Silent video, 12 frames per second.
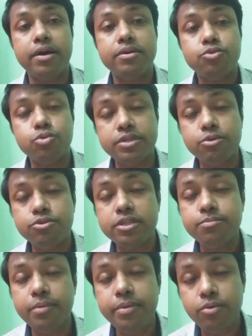So cirrhosis
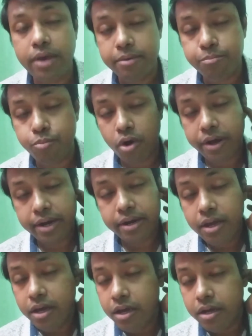may be an important
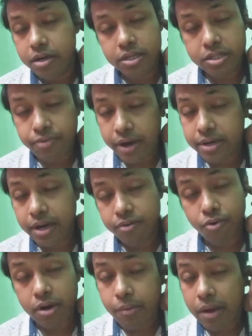risk factor
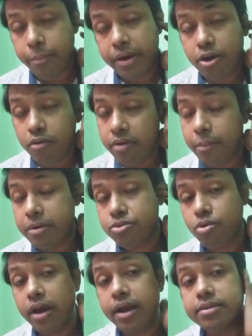for development of
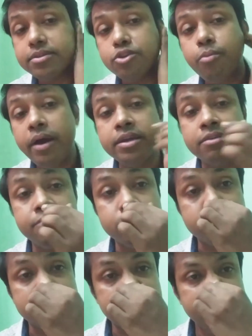hepatocellular carcinoma in
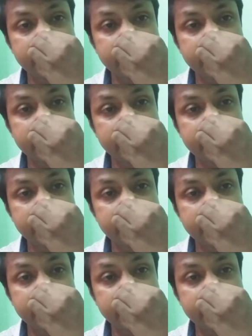future.